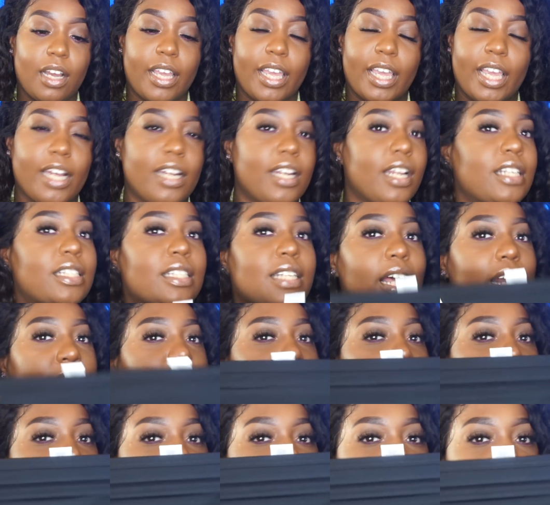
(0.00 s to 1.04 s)
again, does not
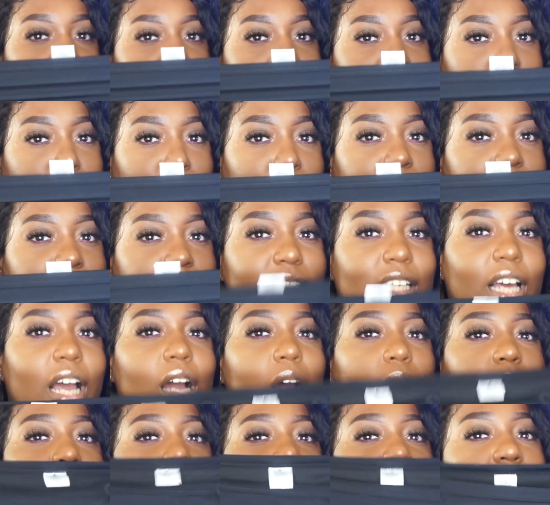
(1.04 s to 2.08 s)
stretch as much as
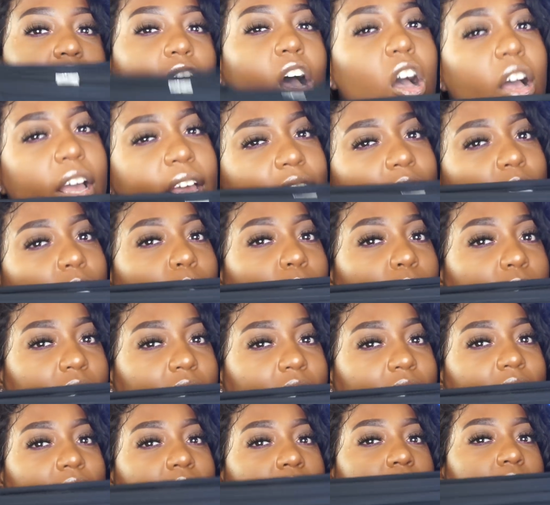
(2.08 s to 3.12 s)
I thought it
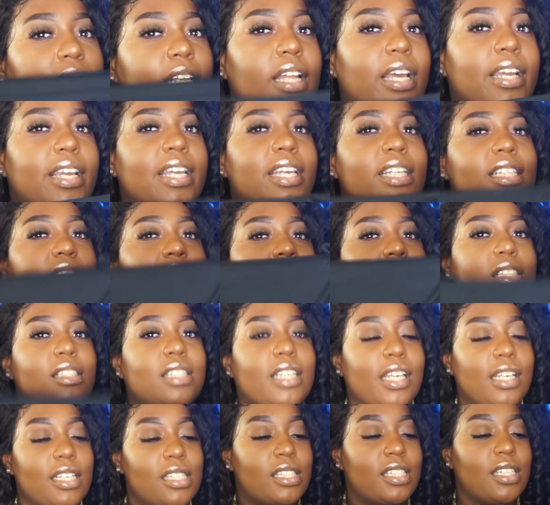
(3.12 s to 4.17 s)
would. Like, it's
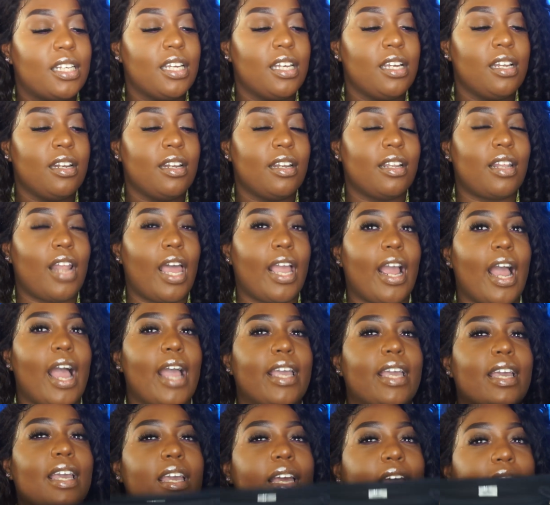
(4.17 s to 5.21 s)
decent, like I can